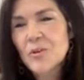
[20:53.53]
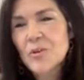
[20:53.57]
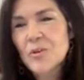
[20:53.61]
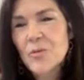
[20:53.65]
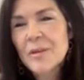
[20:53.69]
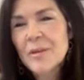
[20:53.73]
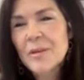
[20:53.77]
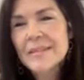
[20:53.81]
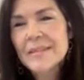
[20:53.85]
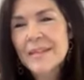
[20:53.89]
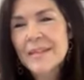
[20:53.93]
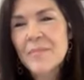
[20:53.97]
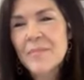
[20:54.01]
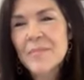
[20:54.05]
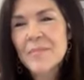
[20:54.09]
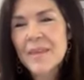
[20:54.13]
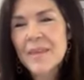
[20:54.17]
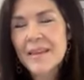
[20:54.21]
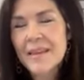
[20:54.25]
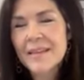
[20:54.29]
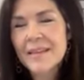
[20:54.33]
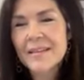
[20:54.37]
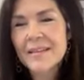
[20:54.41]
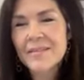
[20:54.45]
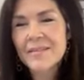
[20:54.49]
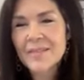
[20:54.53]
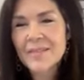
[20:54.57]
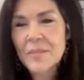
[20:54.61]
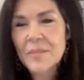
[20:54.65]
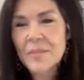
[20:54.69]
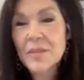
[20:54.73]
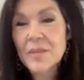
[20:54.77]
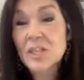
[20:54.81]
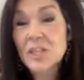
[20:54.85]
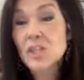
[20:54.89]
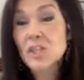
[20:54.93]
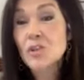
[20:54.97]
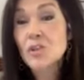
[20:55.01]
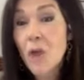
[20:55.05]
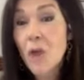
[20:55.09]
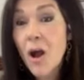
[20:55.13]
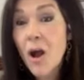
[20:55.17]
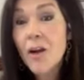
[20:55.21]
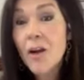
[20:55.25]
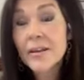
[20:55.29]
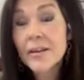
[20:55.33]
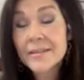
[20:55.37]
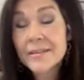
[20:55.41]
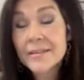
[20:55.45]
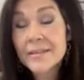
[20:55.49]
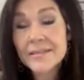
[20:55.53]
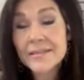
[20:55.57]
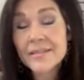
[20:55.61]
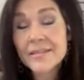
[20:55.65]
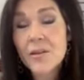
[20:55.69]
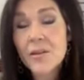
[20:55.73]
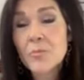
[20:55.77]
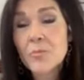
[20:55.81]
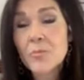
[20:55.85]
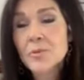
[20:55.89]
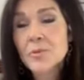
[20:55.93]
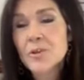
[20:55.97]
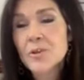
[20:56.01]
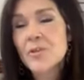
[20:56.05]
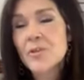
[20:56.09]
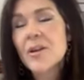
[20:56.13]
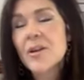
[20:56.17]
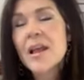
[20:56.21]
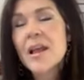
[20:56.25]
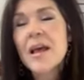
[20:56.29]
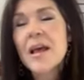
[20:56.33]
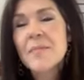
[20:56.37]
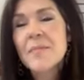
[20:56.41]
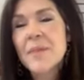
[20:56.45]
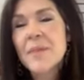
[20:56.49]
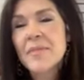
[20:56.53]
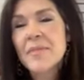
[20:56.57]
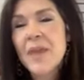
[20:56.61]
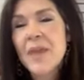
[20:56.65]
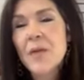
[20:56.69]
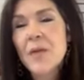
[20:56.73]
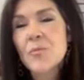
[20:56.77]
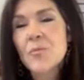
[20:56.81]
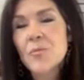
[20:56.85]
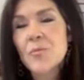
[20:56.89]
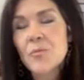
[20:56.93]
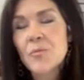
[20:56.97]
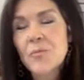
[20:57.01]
doing something something strong in the sculpture but that